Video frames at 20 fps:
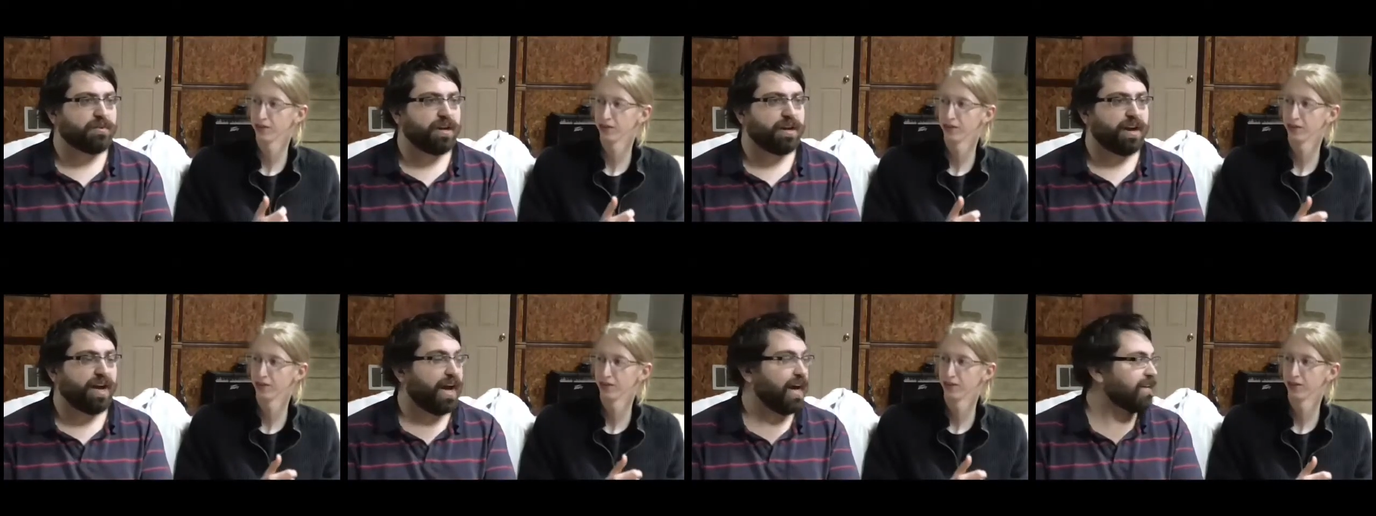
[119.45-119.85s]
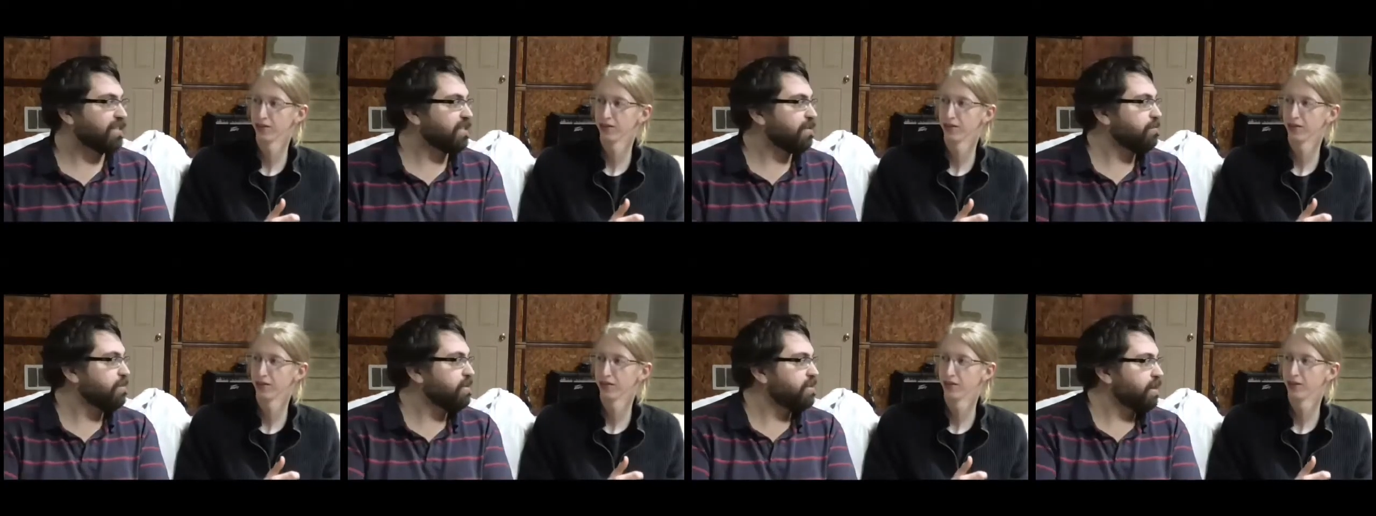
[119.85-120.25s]
Speaker 1: mean it has to
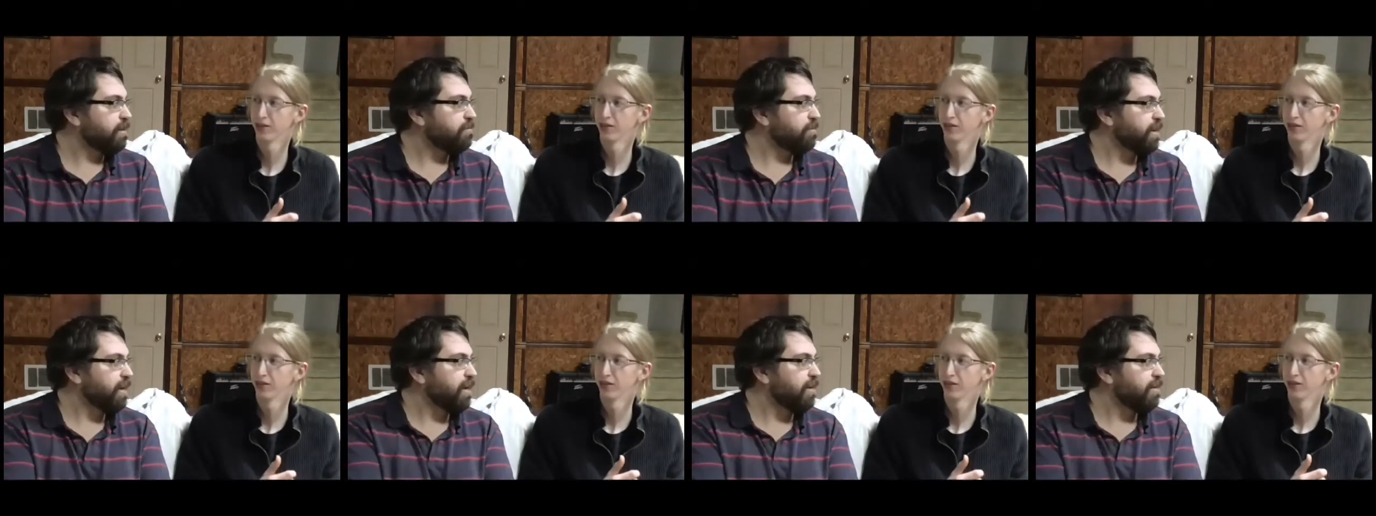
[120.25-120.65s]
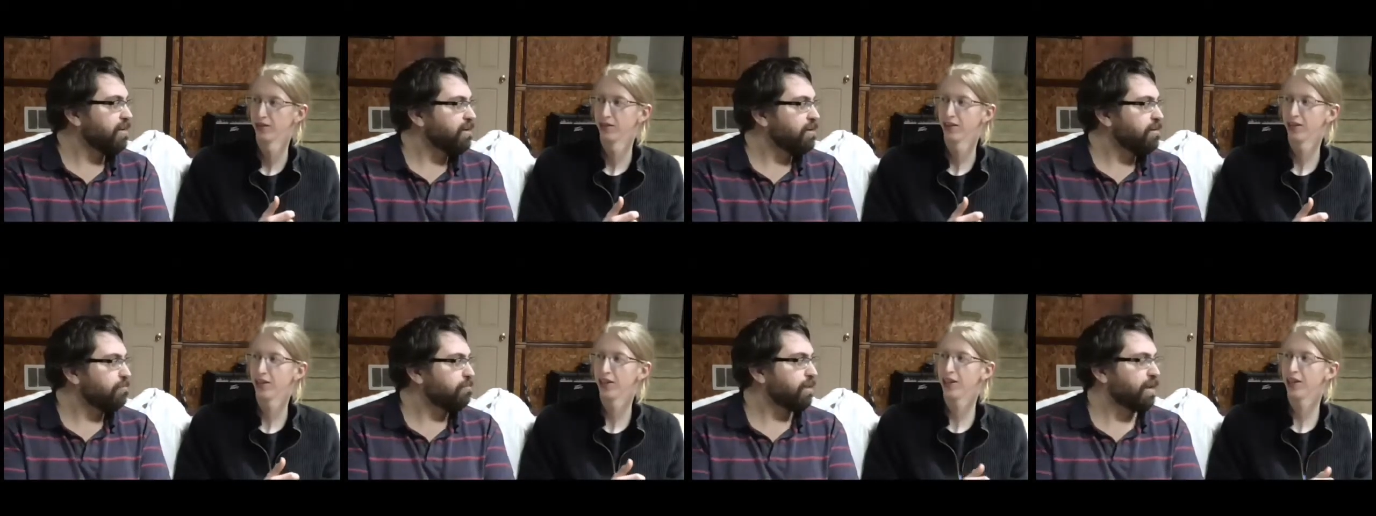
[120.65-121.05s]
be dumbed down
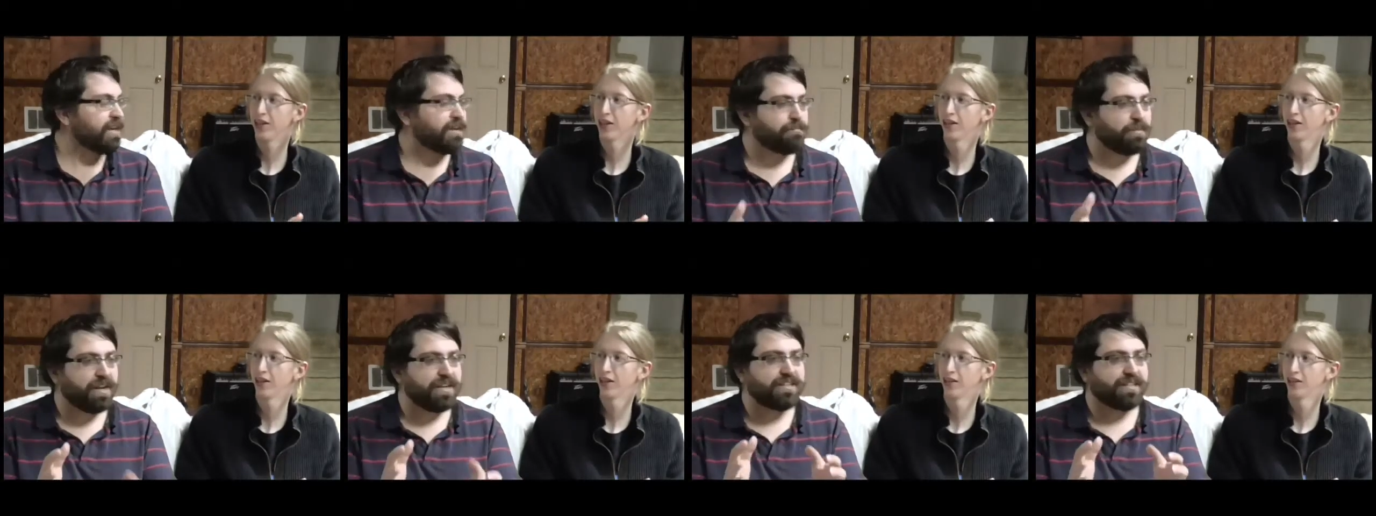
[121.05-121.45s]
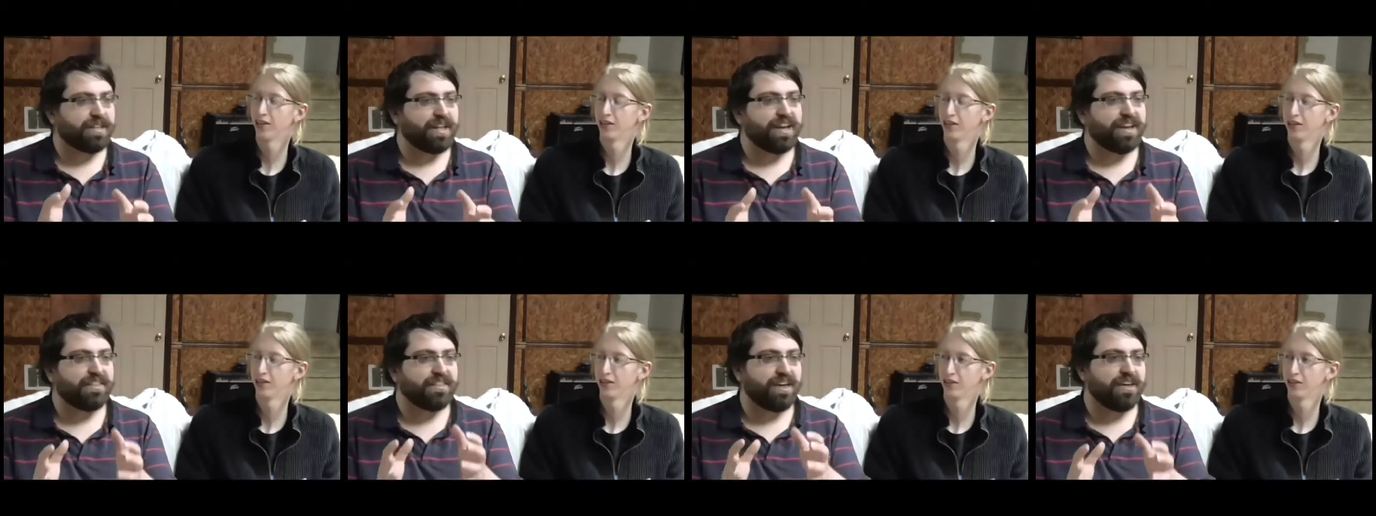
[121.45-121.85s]
yeah. but, it, but it's
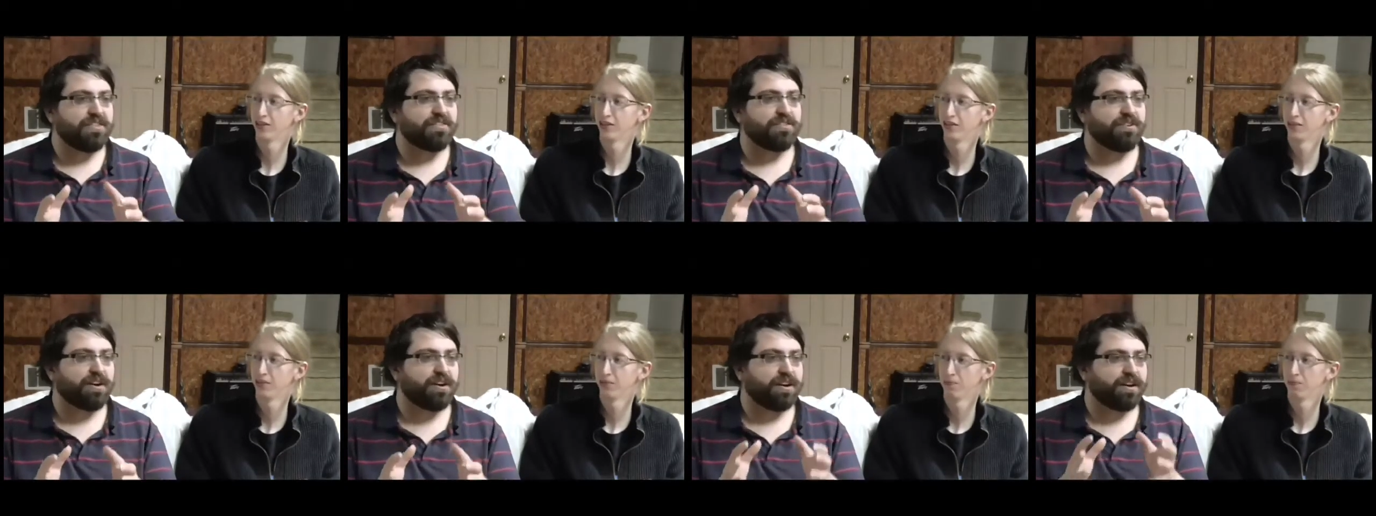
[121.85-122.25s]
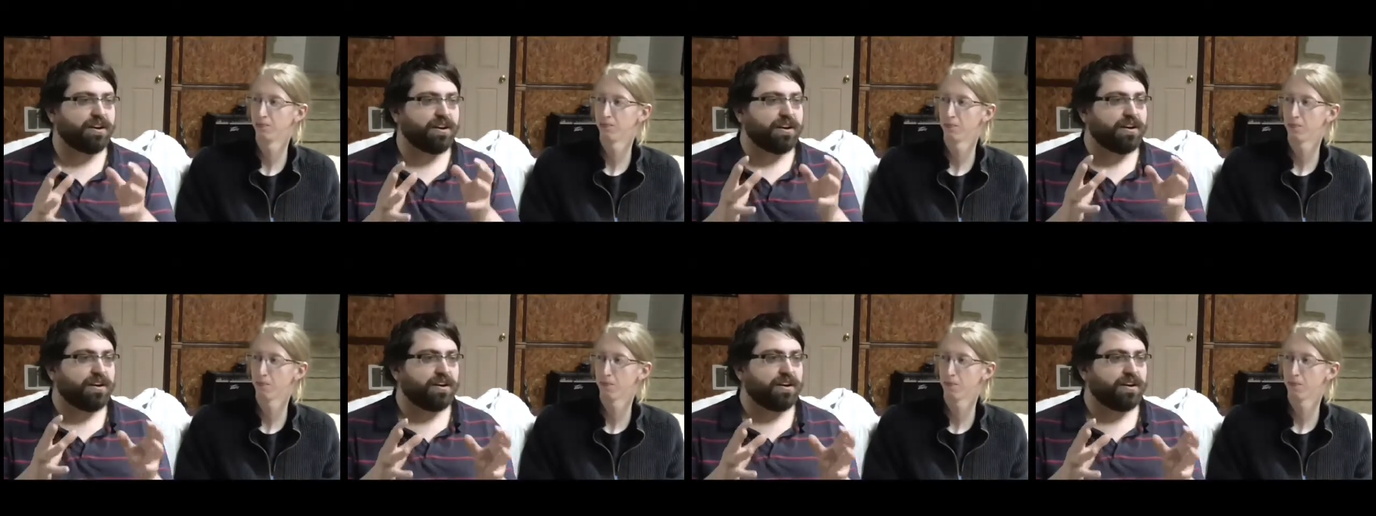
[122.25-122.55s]
like they thought